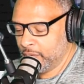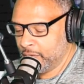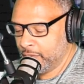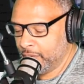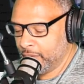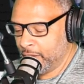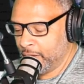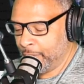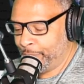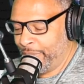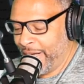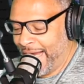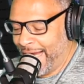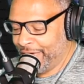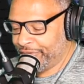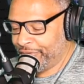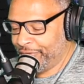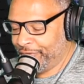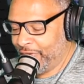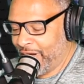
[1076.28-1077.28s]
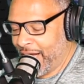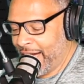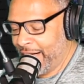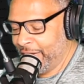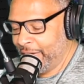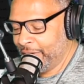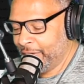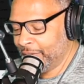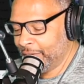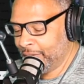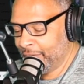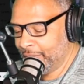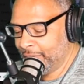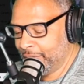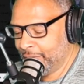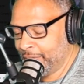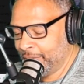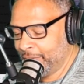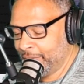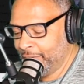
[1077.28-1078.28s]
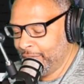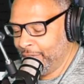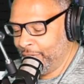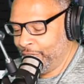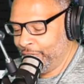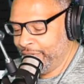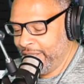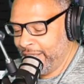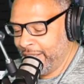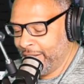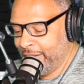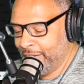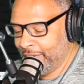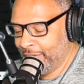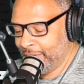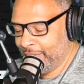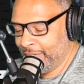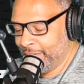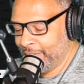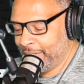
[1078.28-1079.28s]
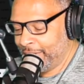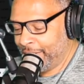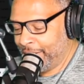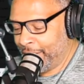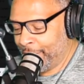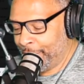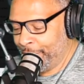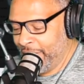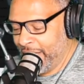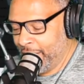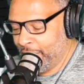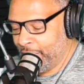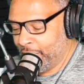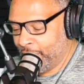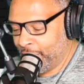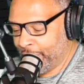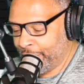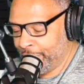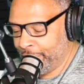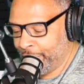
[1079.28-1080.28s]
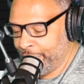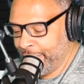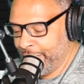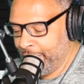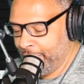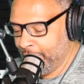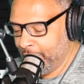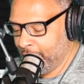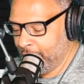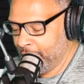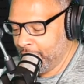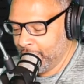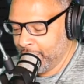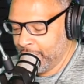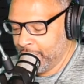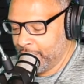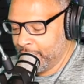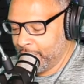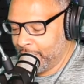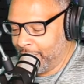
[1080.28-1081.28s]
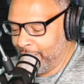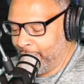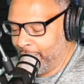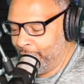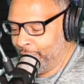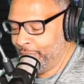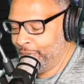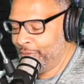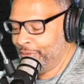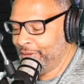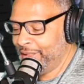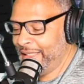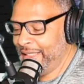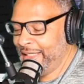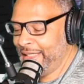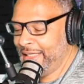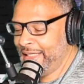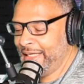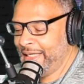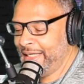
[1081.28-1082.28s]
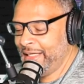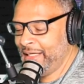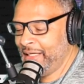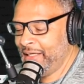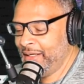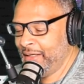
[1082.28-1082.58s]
A pacifier? No, dear. I'm being ornery. Oh, he he.